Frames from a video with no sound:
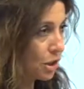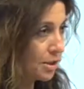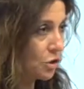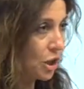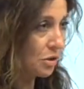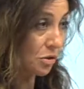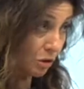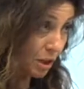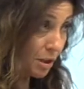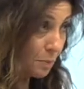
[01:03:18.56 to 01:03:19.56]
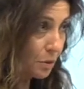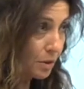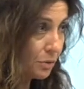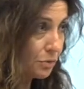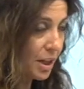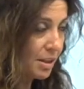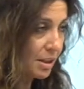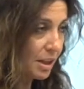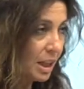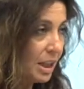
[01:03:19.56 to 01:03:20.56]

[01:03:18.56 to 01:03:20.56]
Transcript: exchange. So here is pure dephasing.